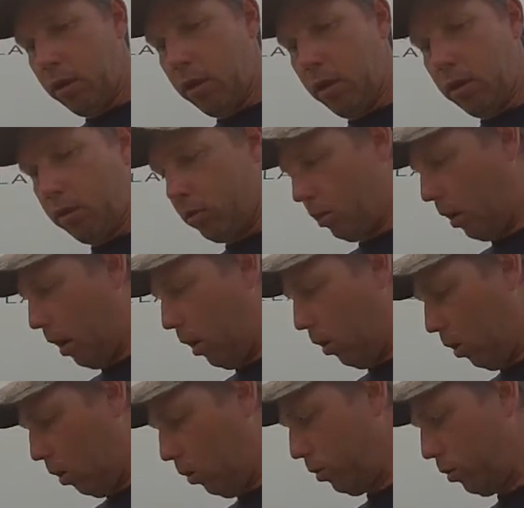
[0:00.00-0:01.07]
is I
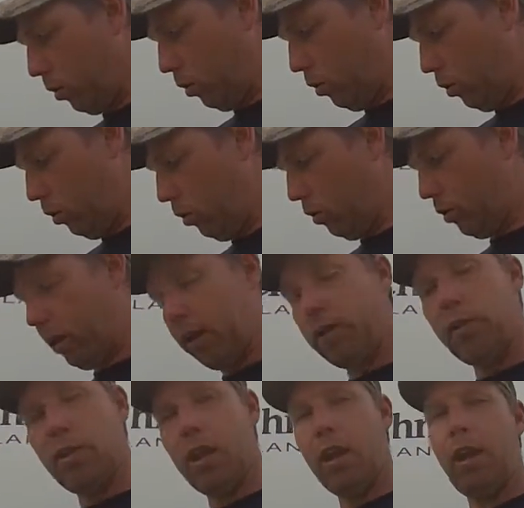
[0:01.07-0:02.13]
also use
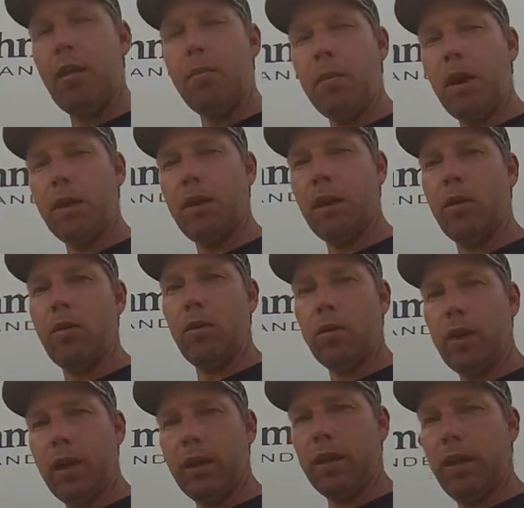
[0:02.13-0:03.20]
that same identical
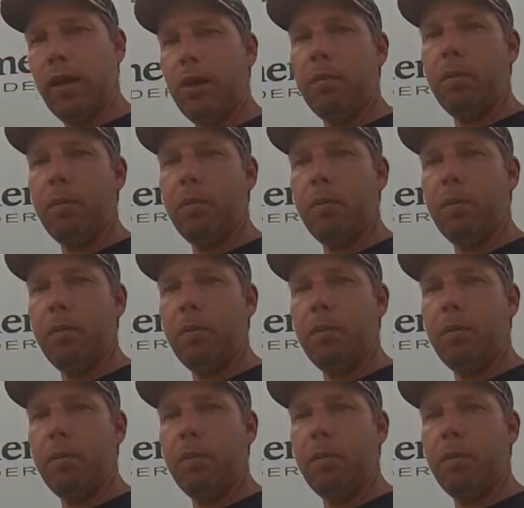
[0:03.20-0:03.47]
technique